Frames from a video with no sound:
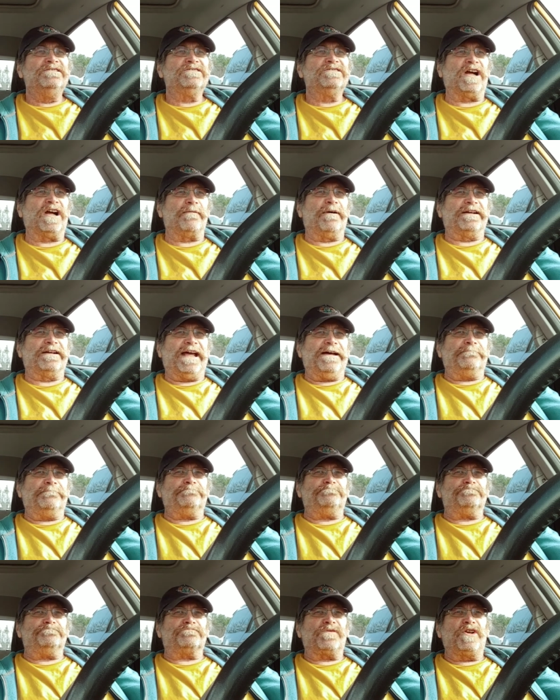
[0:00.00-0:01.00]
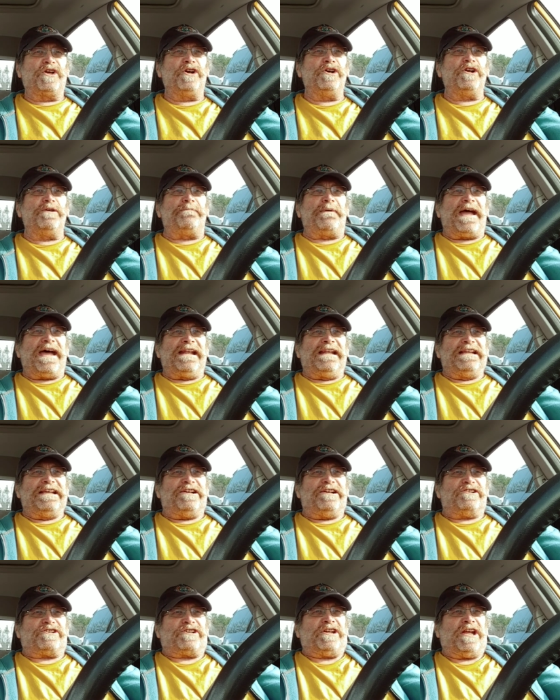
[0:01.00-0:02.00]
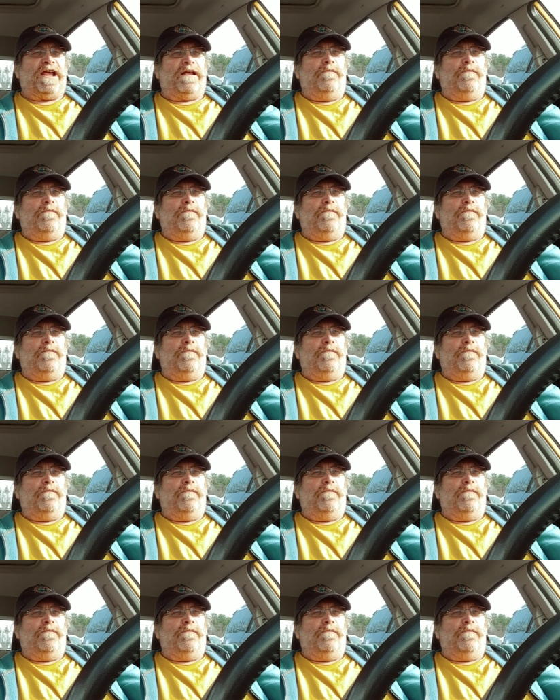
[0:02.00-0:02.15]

Sorry about that good or bad leadership.